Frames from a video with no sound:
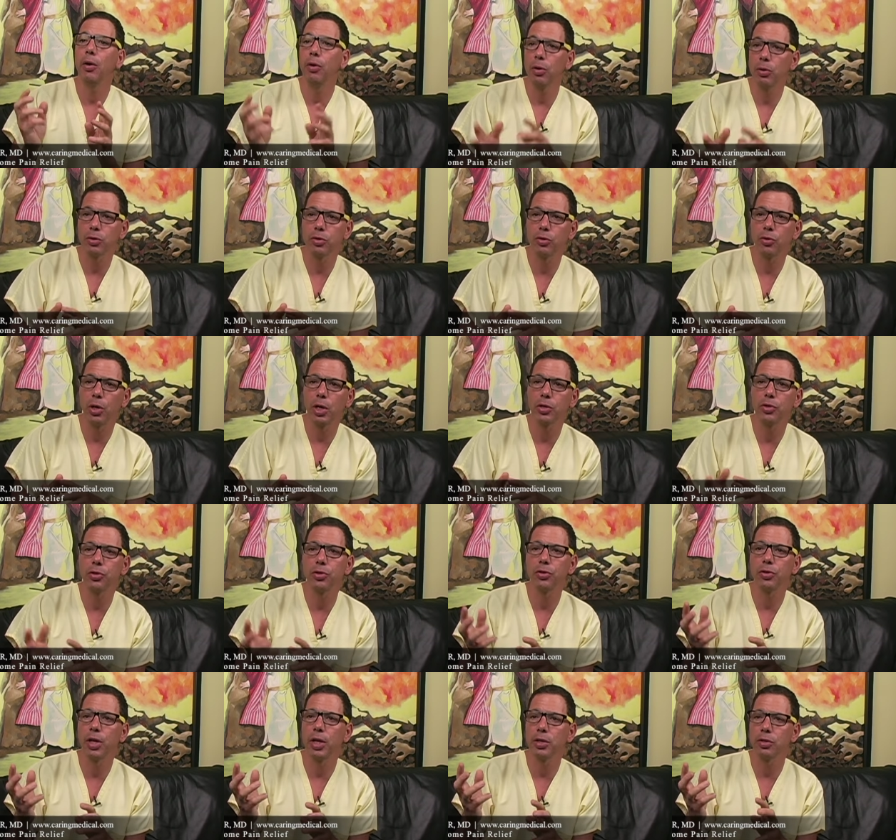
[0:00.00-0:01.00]
Those
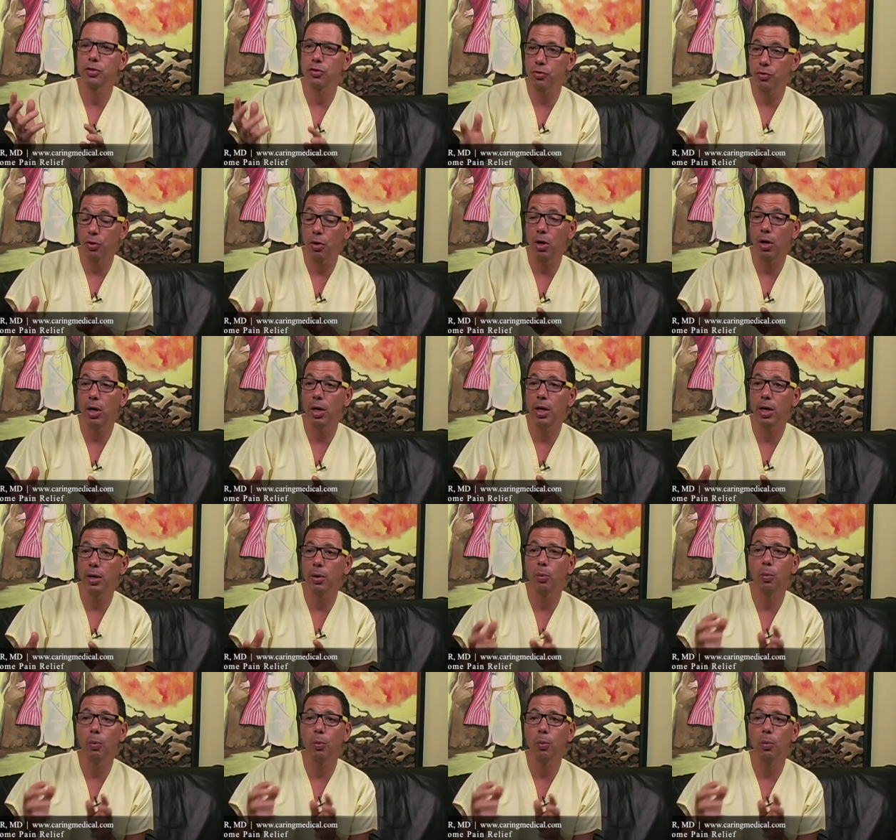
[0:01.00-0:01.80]
structures get strong.